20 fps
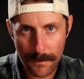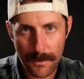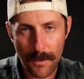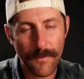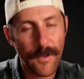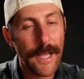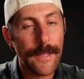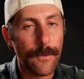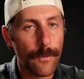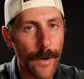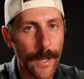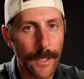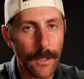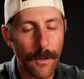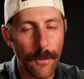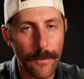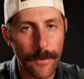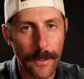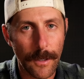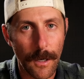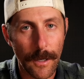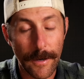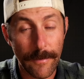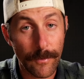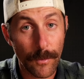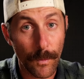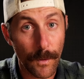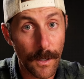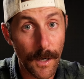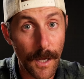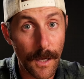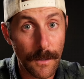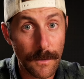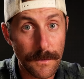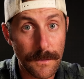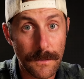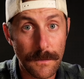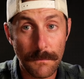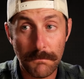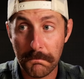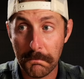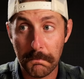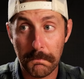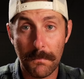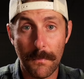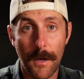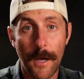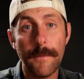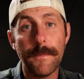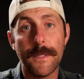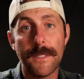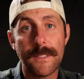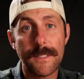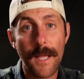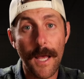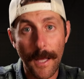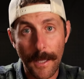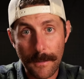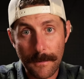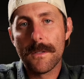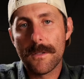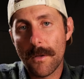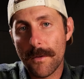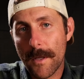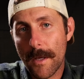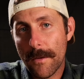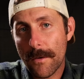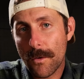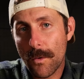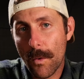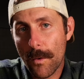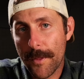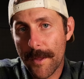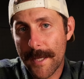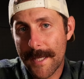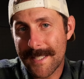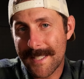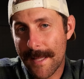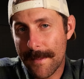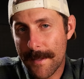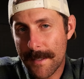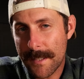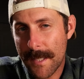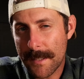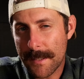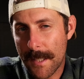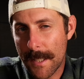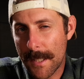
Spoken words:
So if I had the right clothing on everywhere else, I'd be set. So the other cool thing is that this has